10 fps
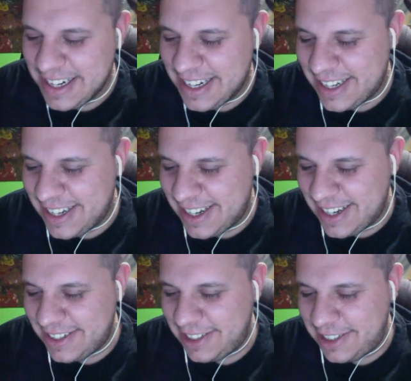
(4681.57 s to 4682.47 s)

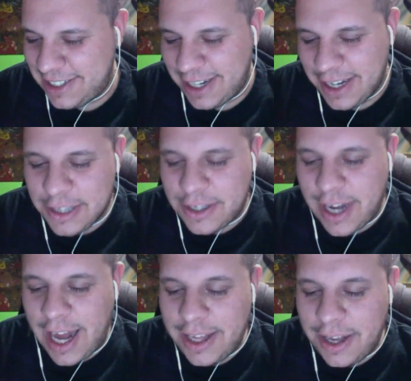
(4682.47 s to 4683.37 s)
Oh, shit. So
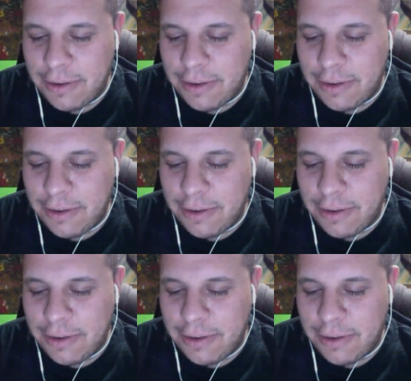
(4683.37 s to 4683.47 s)
then,